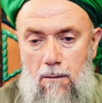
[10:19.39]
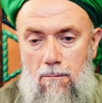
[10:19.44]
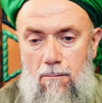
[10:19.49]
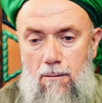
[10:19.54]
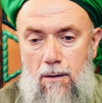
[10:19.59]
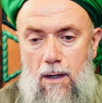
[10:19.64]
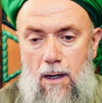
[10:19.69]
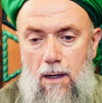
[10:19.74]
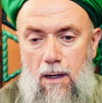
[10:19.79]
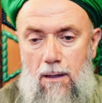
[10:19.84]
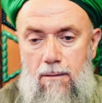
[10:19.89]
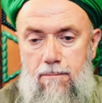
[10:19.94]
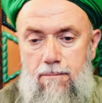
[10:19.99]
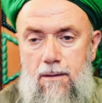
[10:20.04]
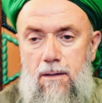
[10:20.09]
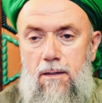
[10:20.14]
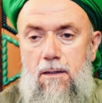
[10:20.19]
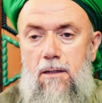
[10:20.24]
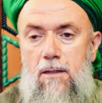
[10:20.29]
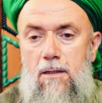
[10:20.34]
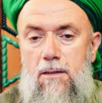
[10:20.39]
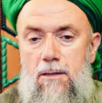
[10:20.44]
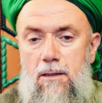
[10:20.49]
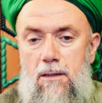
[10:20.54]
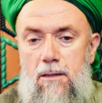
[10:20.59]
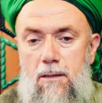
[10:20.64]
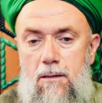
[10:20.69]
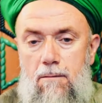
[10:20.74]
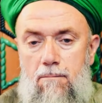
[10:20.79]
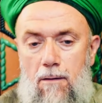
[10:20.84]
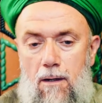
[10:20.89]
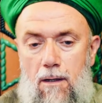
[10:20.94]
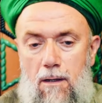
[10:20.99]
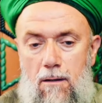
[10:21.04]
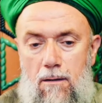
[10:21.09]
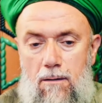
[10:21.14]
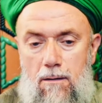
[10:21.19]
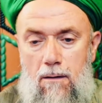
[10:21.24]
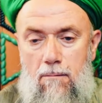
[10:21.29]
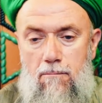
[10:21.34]
we cannot be cheated by
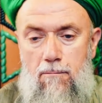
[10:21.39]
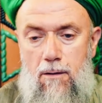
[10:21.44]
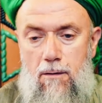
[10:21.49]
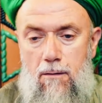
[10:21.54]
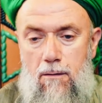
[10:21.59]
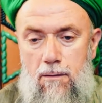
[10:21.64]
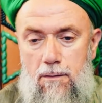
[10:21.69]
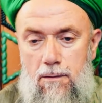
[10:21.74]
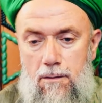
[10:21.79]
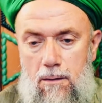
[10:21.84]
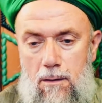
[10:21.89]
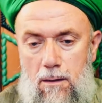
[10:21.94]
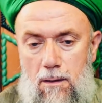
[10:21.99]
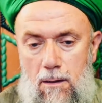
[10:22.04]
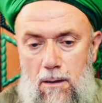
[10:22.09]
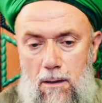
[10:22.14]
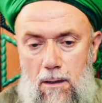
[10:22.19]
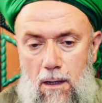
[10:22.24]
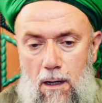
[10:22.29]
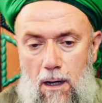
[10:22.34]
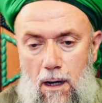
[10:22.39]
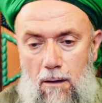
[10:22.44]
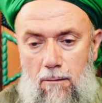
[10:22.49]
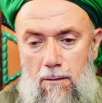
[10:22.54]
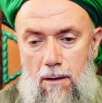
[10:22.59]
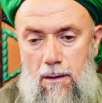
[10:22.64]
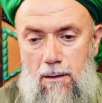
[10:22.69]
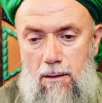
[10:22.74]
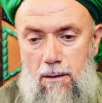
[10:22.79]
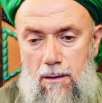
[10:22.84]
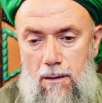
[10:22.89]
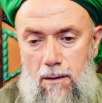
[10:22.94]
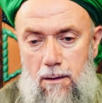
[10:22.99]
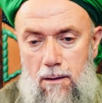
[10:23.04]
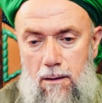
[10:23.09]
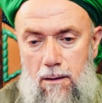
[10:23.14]
them, because our